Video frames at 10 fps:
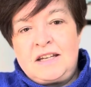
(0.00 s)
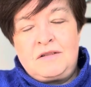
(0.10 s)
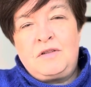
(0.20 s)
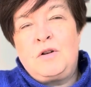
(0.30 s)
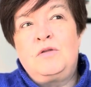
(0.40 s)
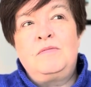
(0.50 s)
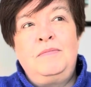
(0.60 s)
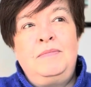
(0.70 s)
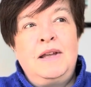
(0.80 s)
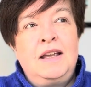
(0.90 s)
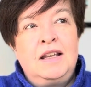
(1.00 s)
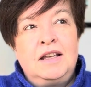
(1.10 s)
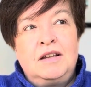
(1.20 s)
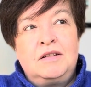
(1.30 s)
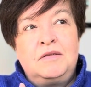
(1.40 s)
and the whole
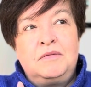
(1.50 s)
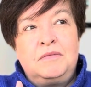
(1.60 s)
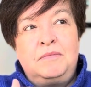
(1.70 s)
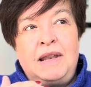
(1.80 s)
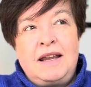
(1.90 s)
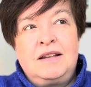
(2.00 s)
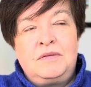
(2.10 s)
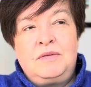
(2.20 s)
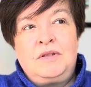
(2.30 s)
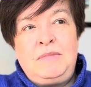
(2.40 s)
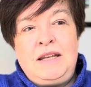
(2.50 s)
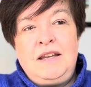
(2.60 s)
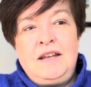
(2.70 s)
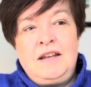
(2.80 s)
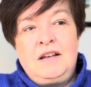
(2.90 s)
blanket will
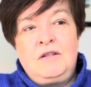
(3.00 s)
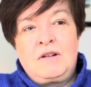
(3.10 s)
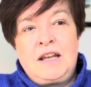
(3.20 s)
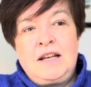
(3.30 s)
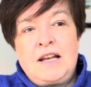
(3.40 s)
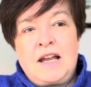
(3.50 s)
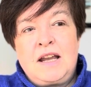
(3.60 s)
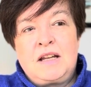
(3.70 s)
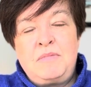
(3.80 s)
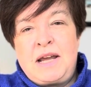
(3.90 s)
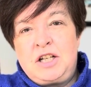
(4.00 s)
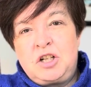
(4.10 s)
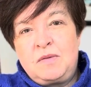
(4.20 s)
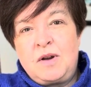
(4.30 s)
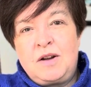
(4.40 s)
be looking like a
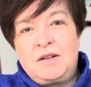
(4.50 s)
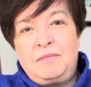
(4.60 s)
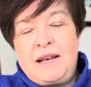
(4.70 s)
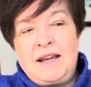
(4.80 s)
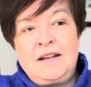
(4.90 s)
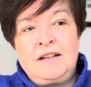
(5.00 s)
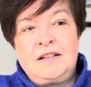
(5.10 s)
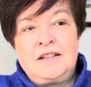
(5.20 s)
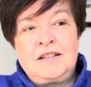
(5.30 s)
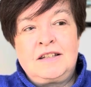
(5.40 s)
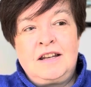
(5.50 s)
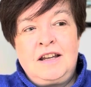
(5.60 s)
patchwork blanket,